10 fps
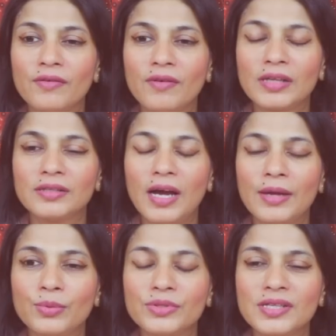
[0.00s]
rather
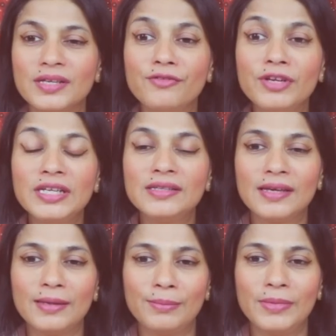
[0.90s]
I would say read
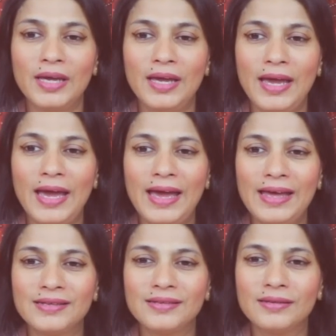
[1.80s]
them
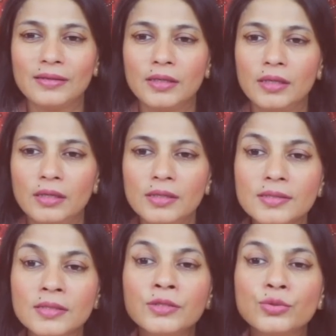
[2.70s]
and
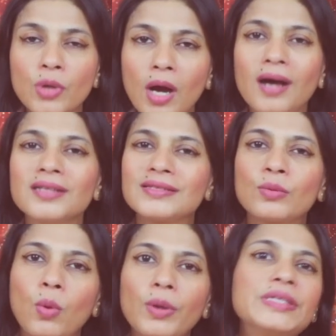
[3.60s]
listen to your heart's
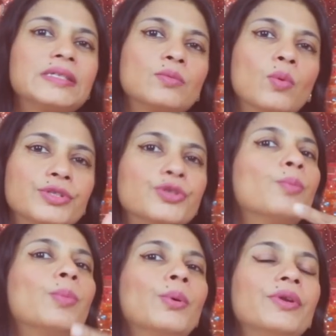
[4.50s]
voice, what
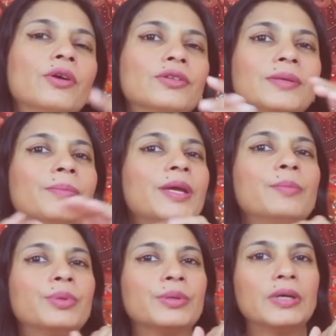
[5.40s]
you're pouring on the
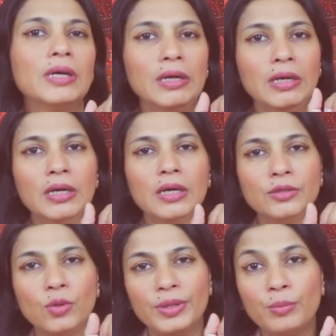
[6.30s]
paper,
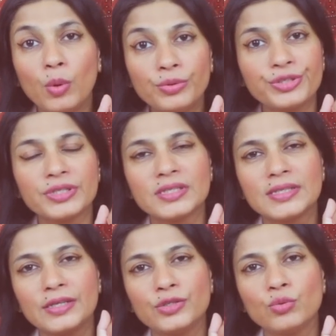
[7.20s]
your emotions
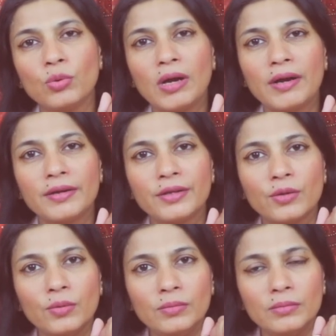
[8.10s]
that you are, you
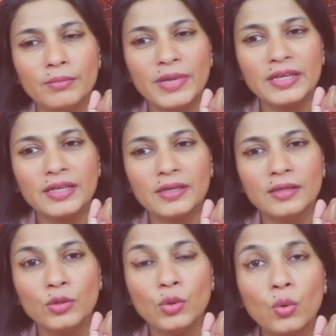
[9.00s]
know,
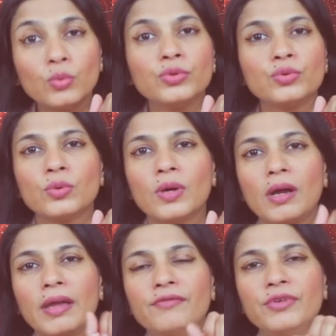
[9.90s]
making known to
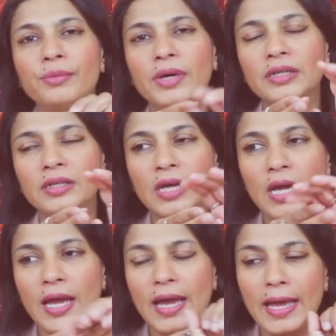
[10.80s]
everyone.
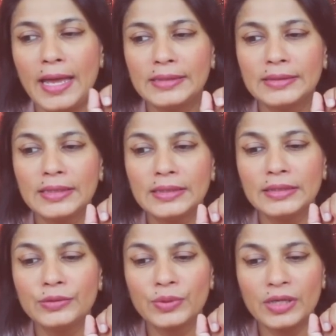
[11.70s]
And
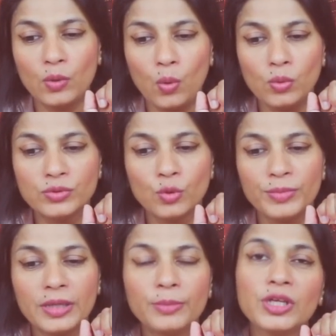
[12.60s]
then you can also
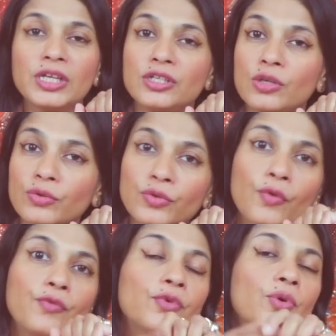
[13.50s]
be communicating on
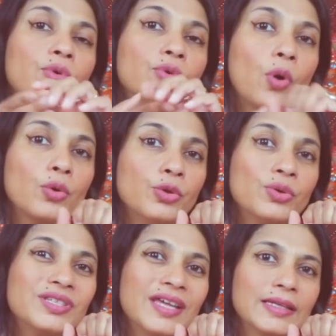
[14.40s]
your phone, on
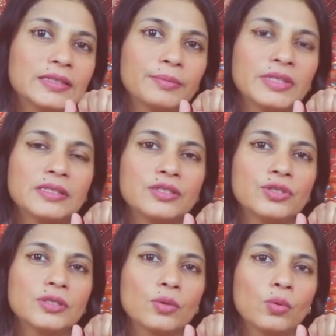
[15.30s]
your text
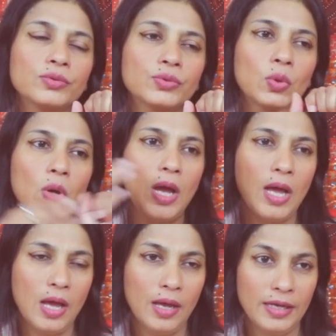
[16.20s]
messages, also
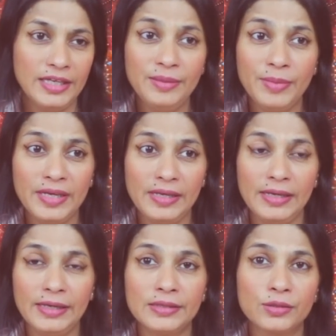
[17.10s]

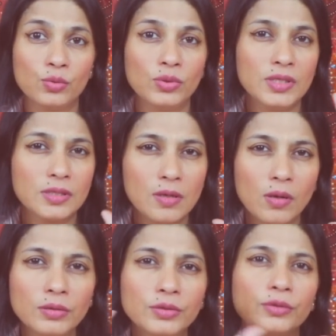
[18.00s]
emailing. So there's a
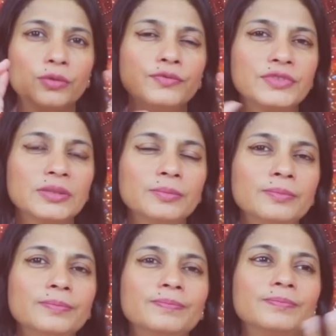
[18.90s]
lot of
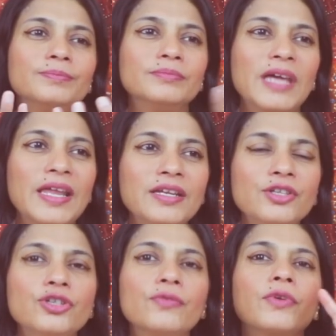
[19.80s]
some
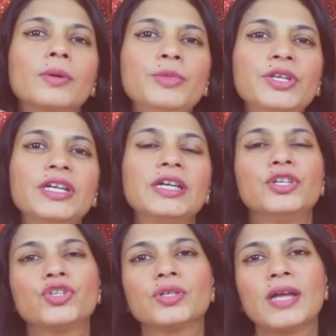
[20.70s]
energy of
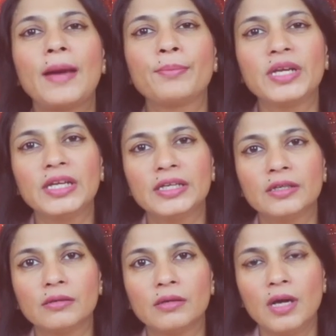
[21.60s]
communication happening
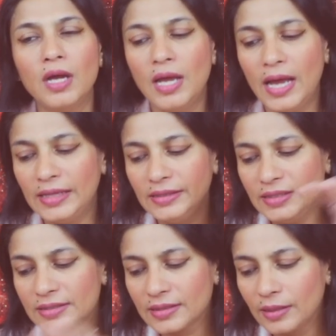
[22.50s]
here, and
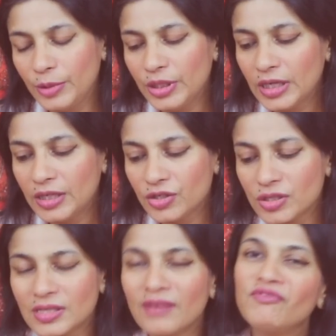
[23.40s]
these
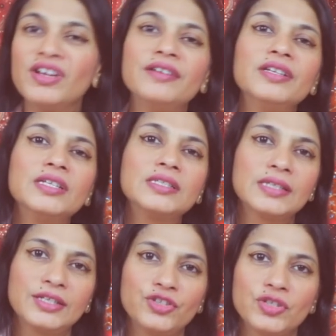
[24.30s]
communications are very
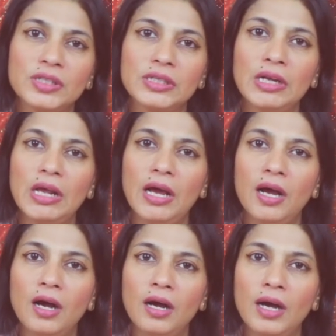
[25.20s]
essential
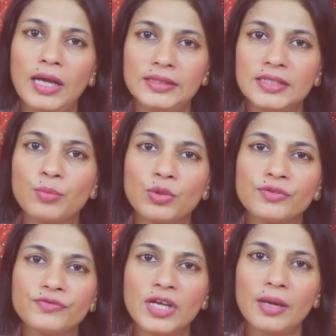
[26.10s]
at this
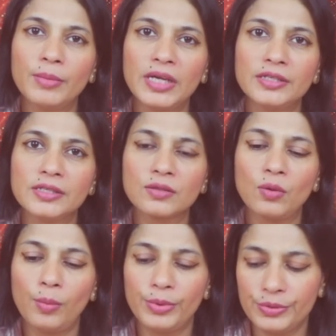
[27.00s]
point of time, my dear
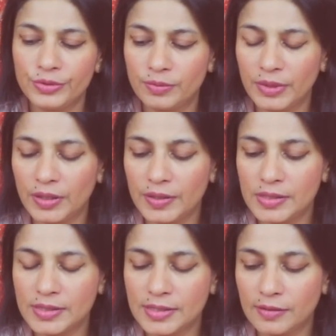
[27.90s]
Scorpios,
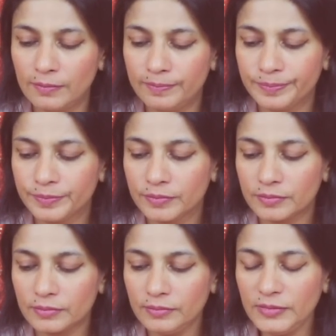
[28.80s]
because
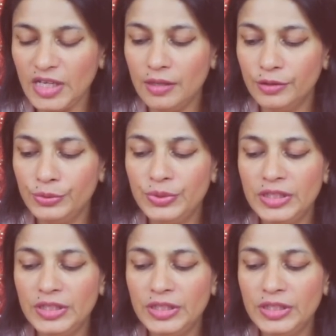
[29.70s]
you